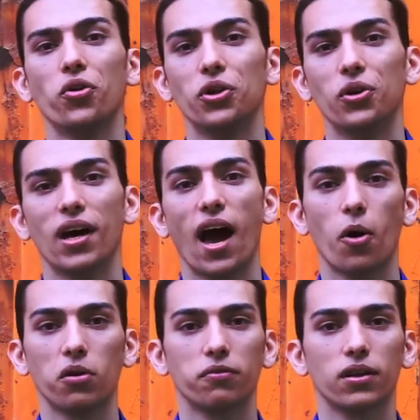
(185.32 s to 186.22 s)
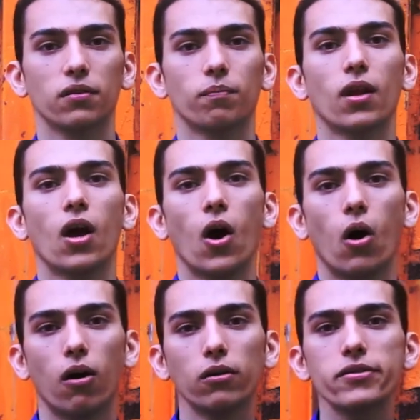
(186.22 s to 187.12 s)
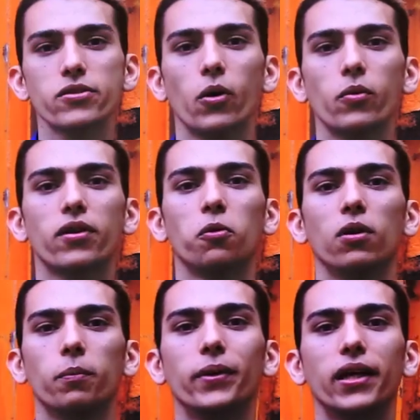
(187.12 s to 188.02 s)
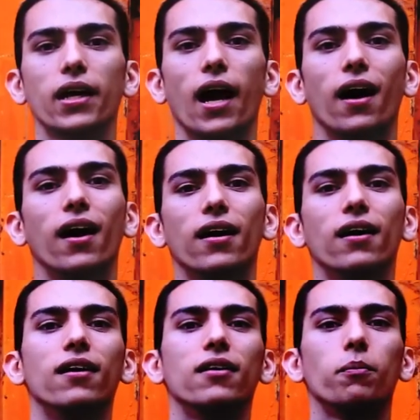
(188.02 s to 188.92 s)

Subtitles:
own unit out of it. Also, there will be a